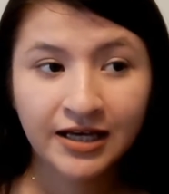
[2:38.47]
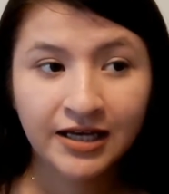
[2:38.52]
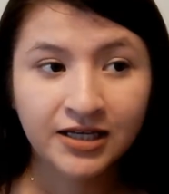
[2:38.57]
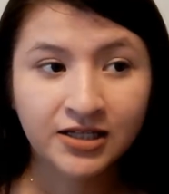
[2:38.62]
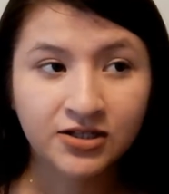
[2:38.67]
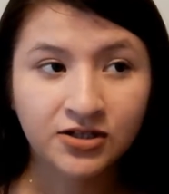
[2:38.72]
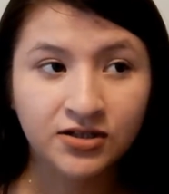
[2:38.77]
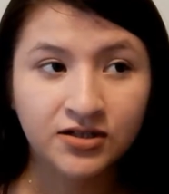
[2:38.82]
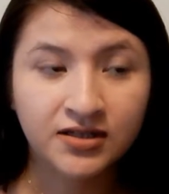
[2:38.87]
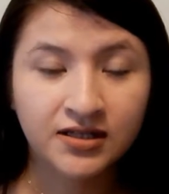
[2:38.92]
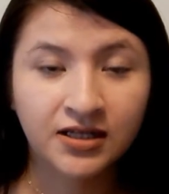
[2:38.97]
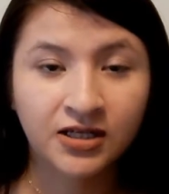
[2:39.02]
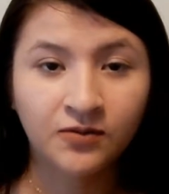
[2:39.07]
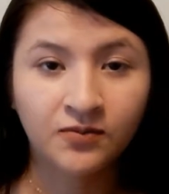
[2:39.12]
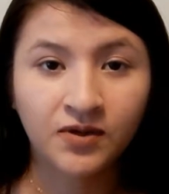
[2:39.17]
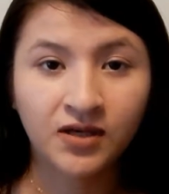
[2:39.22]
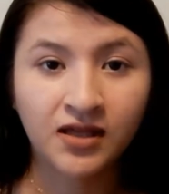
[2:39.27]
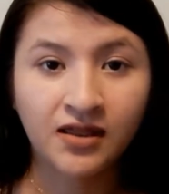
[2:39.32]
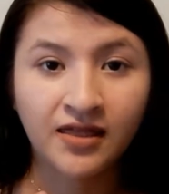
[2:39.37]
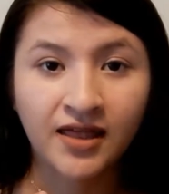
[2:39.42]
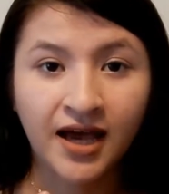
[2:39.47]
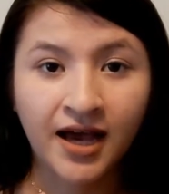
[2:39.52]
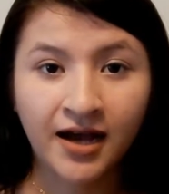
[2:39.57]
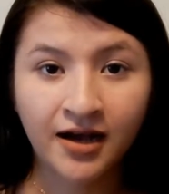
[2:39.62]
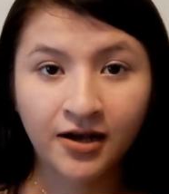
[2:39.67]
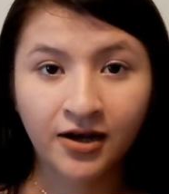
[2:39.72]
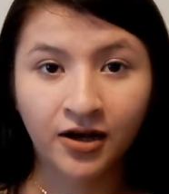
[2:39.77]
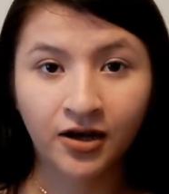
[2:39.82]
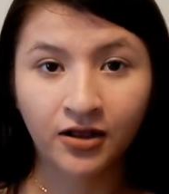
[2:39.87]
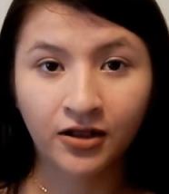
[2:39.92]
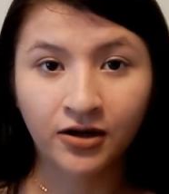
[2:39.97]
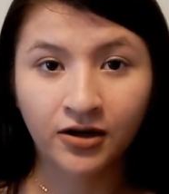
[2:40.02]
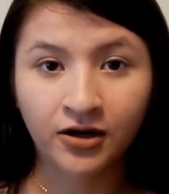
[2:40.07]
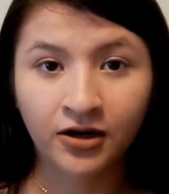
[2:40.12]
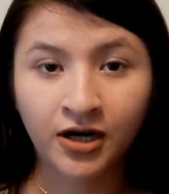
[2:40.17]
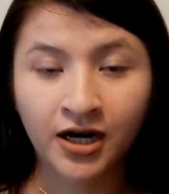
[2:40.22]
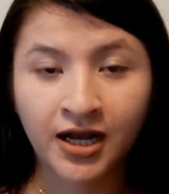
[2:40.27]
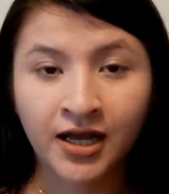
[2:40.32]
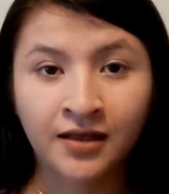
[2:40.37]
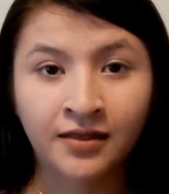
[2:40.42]
It's just going to be that
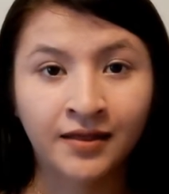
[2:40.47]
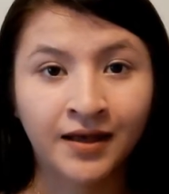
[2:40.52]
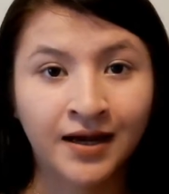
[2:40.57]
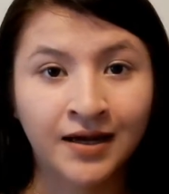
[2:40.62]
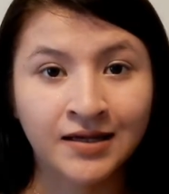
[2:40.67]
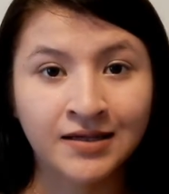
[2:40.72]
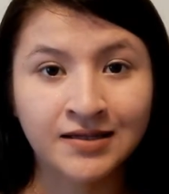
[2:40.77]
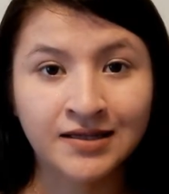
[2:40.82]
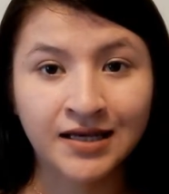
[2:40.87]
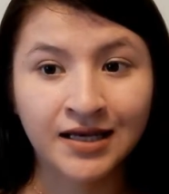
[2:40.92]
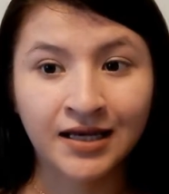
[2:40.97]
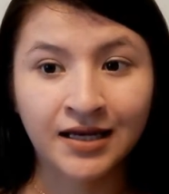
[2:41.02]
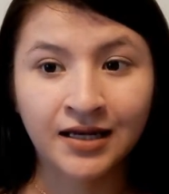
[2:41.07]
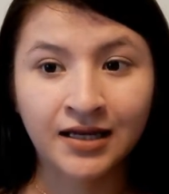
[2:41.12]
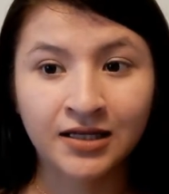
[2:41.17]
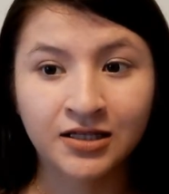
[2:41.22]
color and that is it.